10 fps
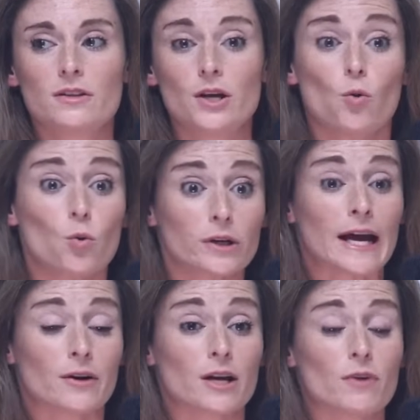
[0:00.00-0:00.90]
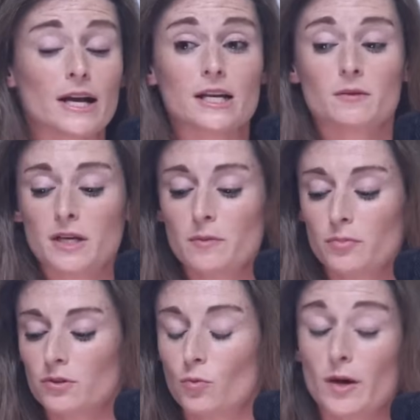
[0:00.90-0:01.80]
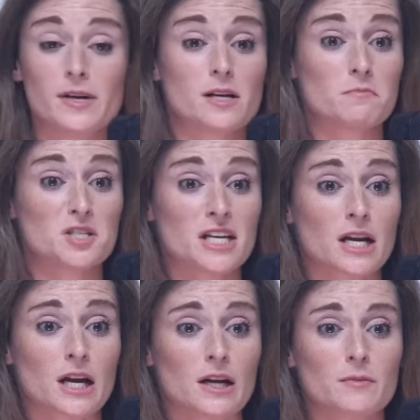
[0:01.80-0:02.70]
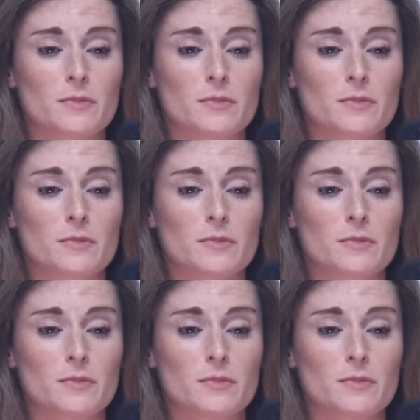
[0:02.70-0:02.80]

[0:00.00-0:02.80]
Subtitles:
the ordinary Iranian people, women in particular,